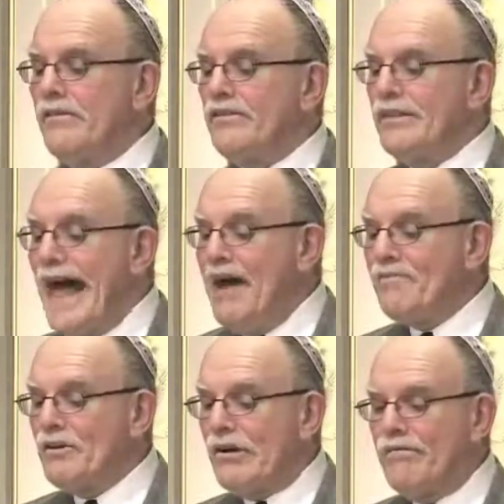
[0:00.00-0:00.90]
This
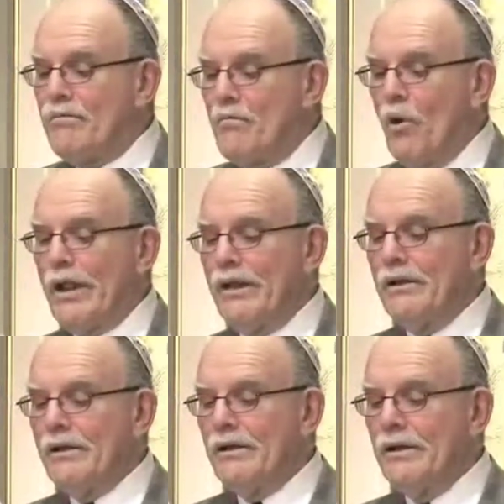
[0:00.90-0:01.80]
laughter of the
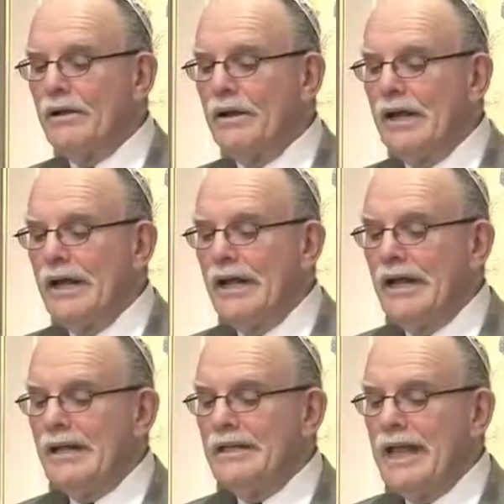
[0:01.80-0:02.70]
morning,
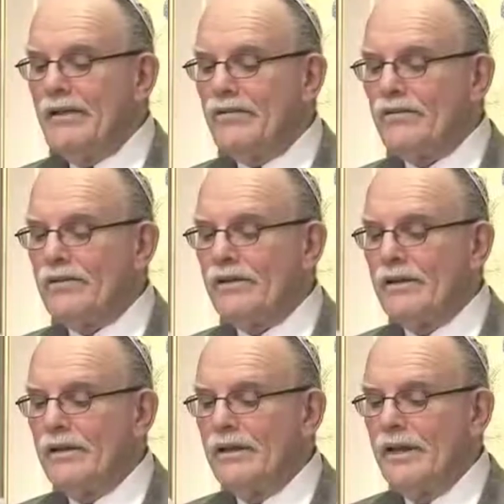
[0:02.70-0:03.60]
lest
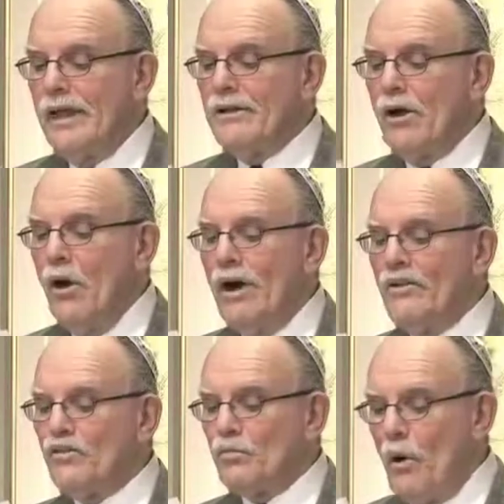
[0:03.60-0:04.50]
it go
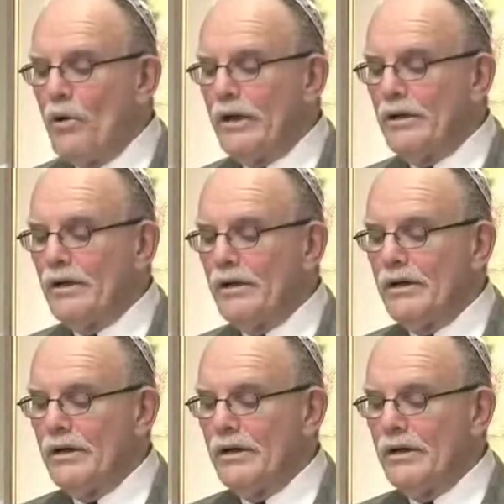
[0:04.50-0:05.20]
unspoken.